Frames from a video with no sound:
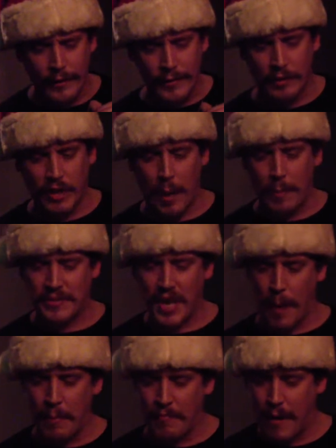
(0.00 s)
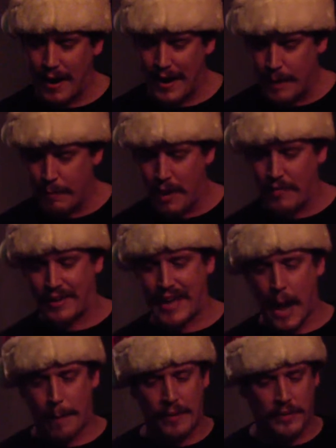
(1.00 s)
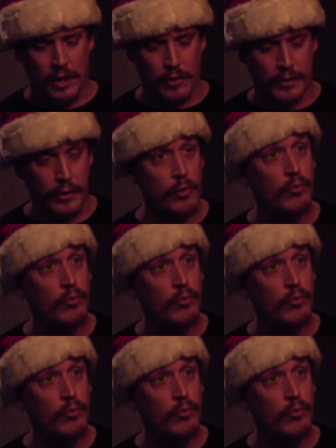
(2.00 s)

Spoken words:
He grabbed the top of my head by the cap and turned it.